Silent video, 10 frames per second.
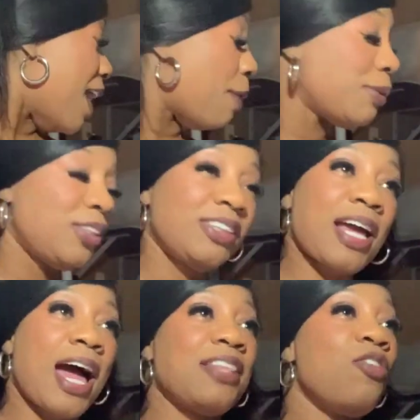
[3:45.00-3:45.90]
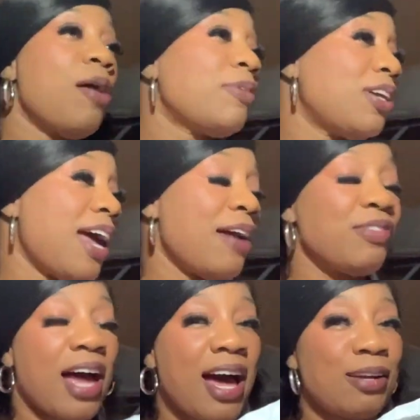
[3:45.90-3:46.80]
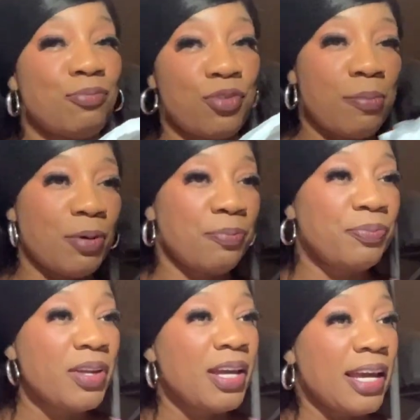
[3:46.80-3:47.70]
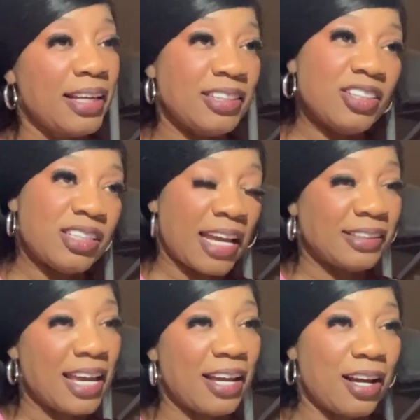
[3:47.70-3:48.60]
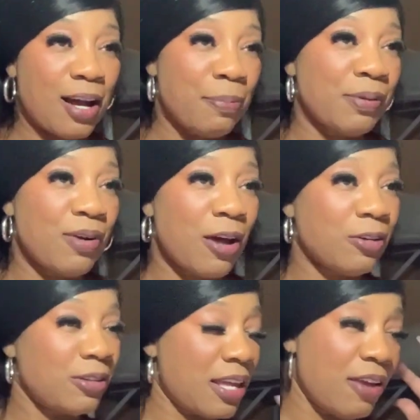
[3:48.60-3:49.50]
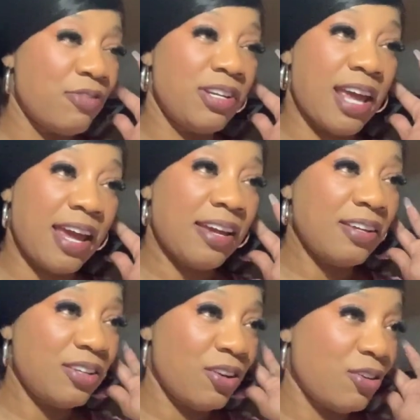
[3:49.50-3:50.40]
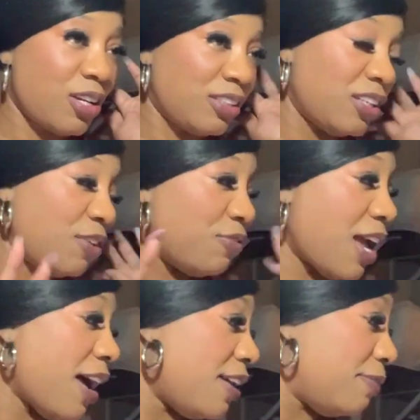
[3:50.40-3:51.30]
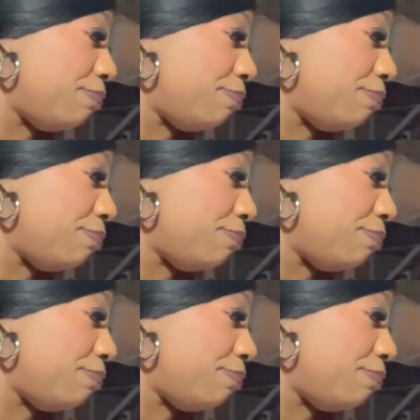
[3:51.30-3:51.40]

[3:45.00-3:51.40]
I'm gonna just have, I know I'm gonna have to hide them from him and just like take a couple out every day, you know, because if not,